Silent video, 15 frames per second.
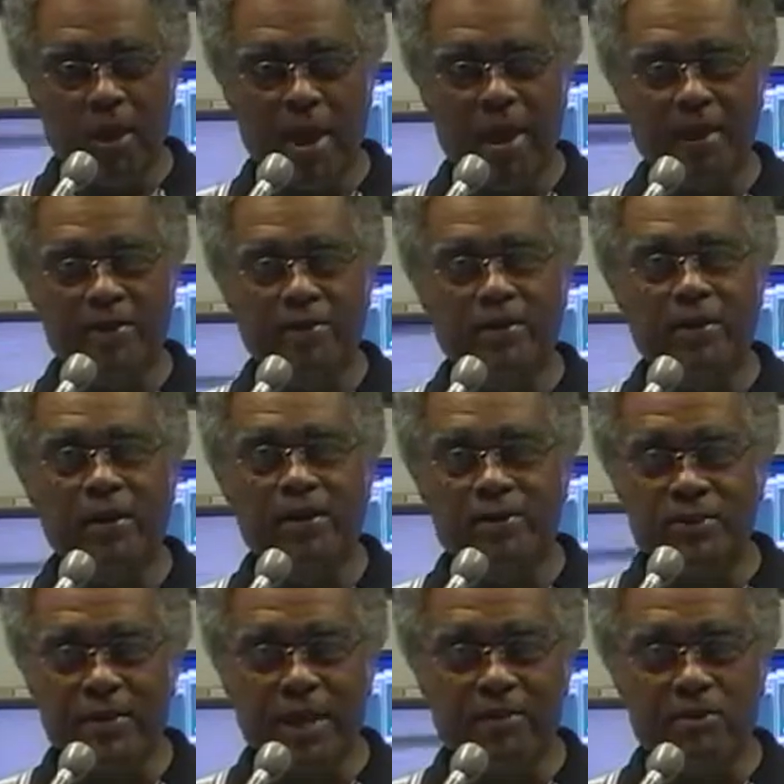and
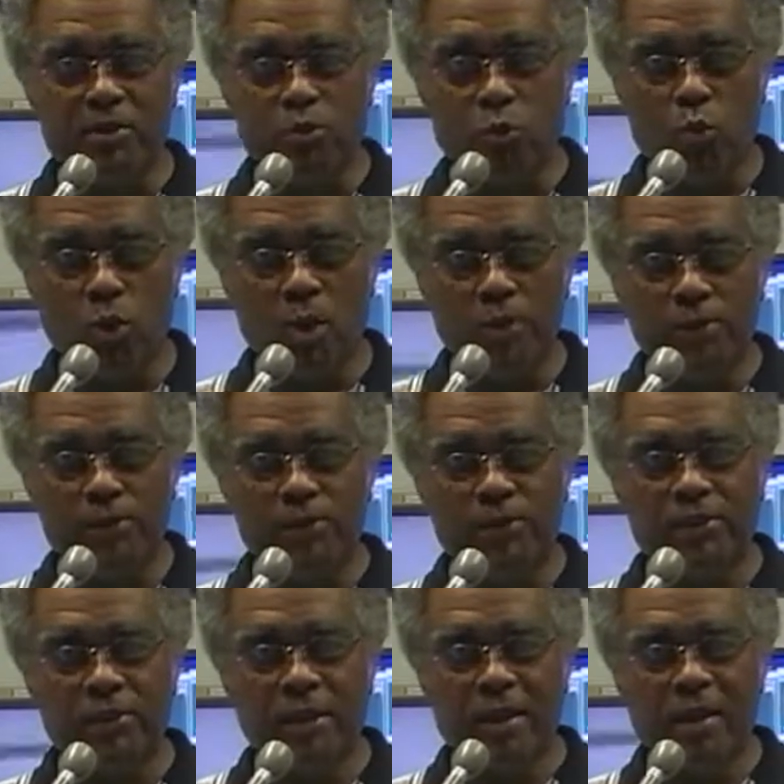Devin
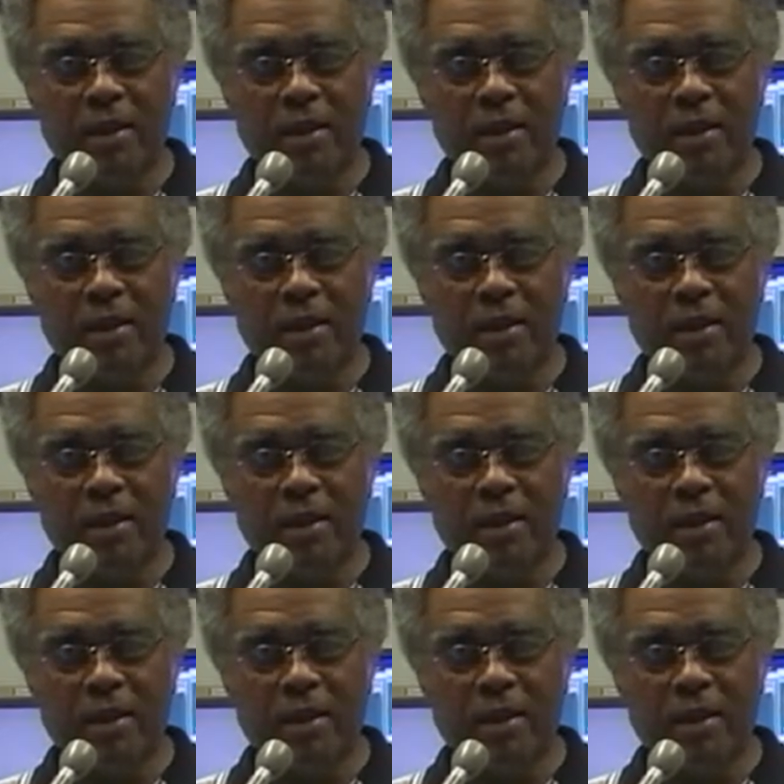Woods,